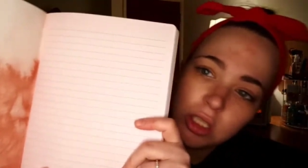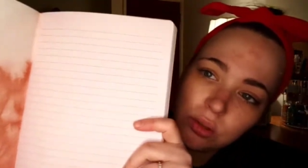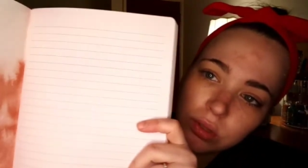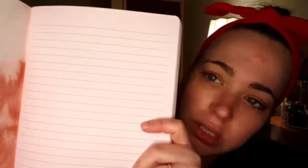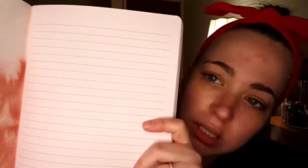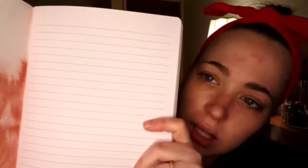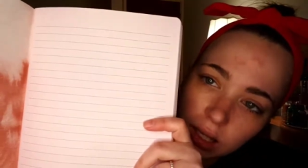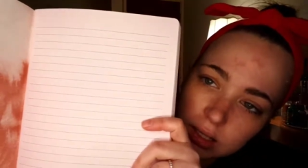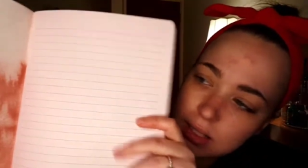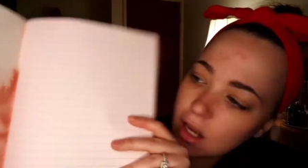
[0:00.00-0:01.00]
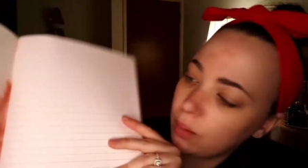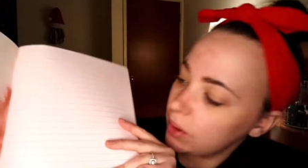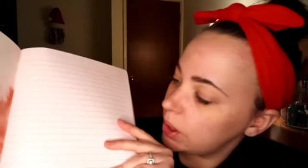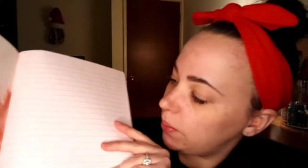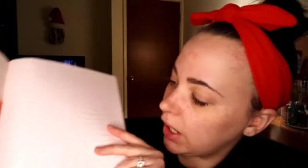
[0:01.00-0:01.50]
You really can't tell,
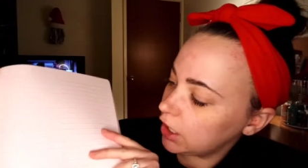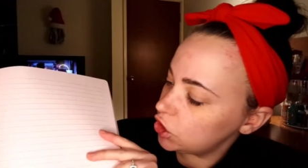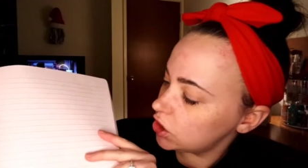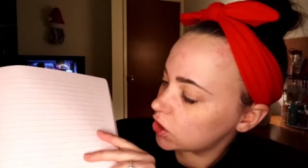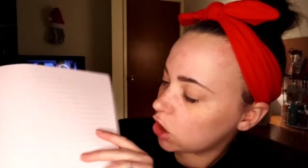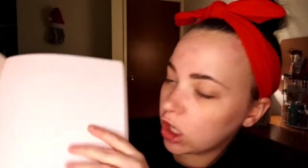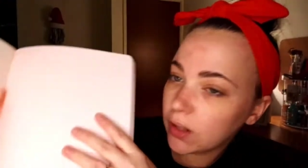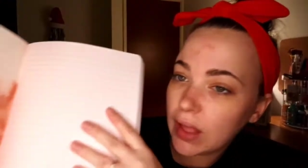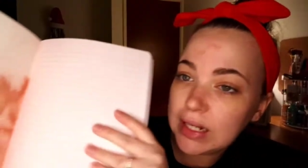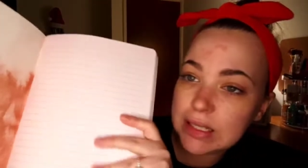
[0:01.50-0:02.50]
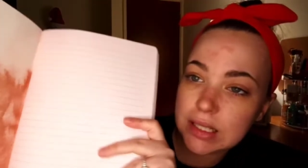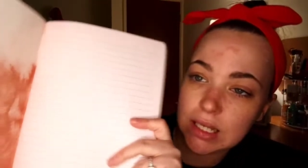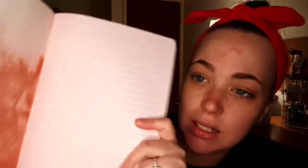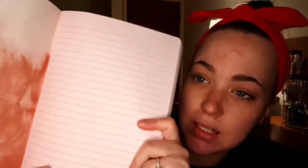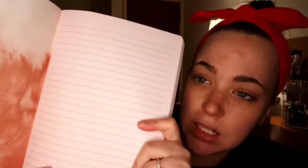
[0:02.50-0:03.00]
but the pages are like
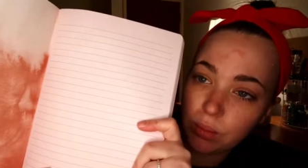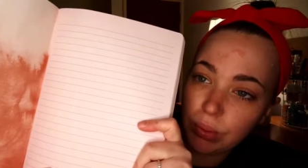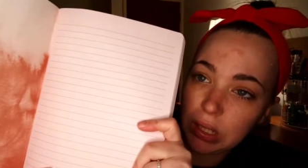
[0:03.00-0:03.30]
tinted